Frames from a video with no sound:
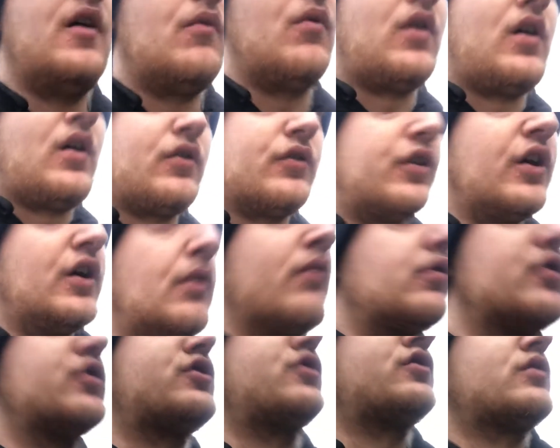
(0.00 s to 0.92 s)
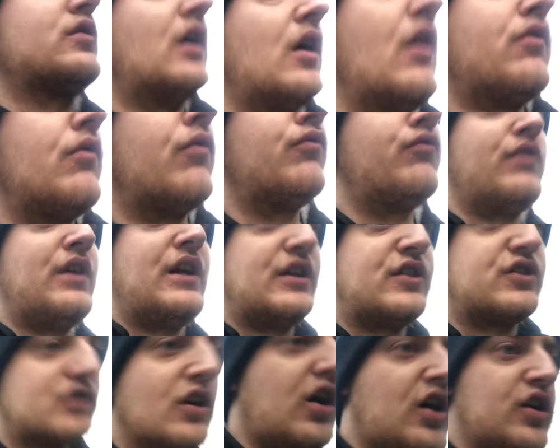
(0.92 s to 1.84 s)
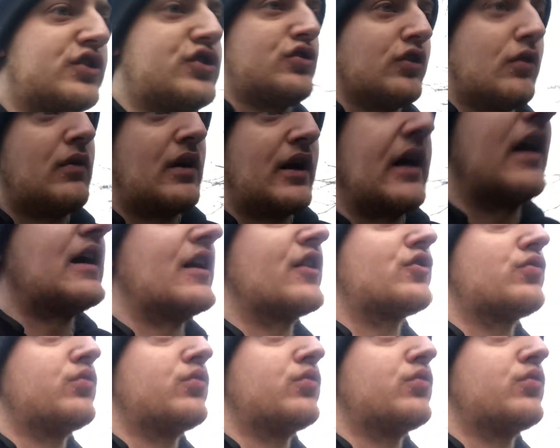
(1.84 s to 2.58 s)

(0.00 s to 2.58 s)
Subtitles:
what I'll do is I'll restart it up when I get